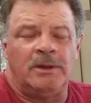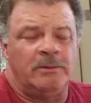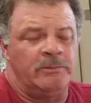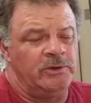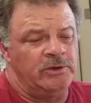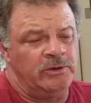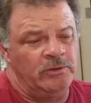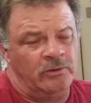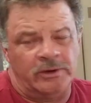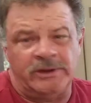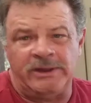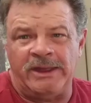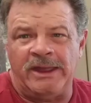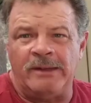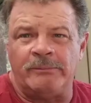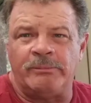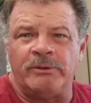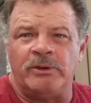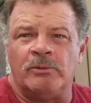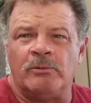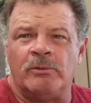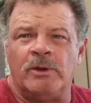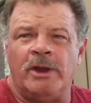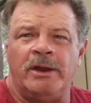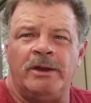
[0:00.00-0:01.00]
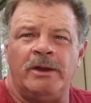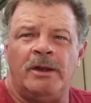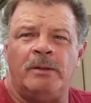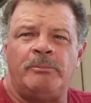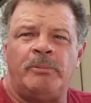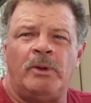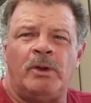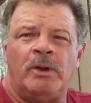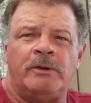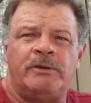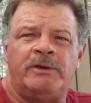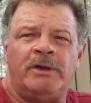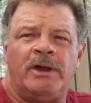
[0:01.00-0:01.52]
I mean, you're camping right
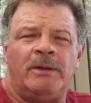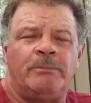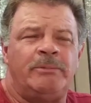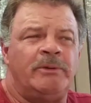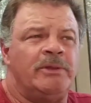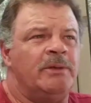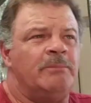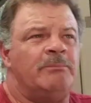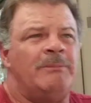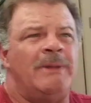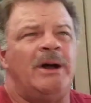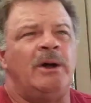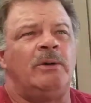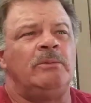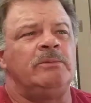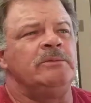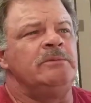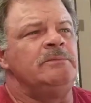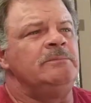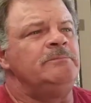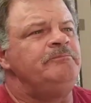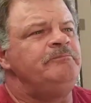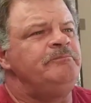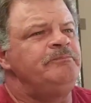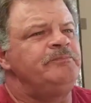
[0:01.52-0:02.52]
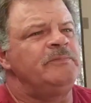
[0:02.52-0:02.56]
up on top of the mountain,